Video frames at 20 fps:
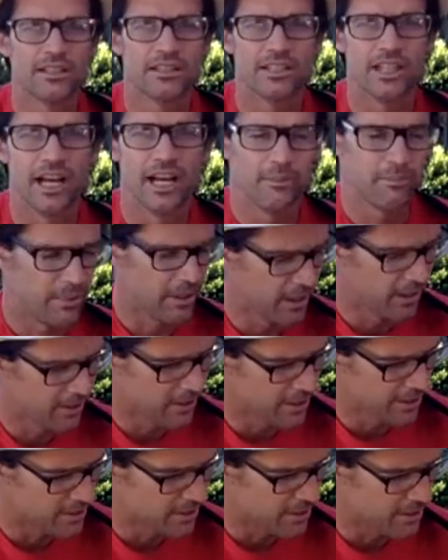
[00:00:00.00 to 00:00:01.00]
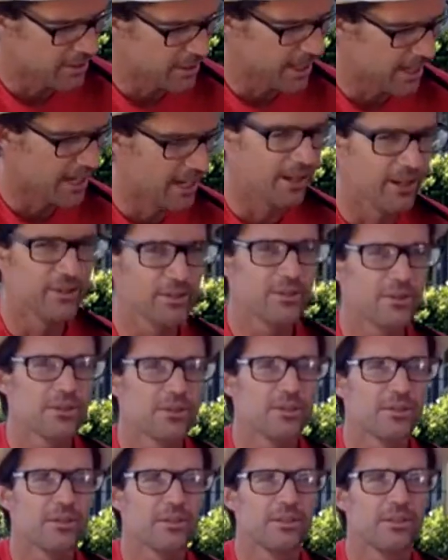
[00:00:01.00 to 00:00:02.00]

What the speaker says: Todd Perry is in the house.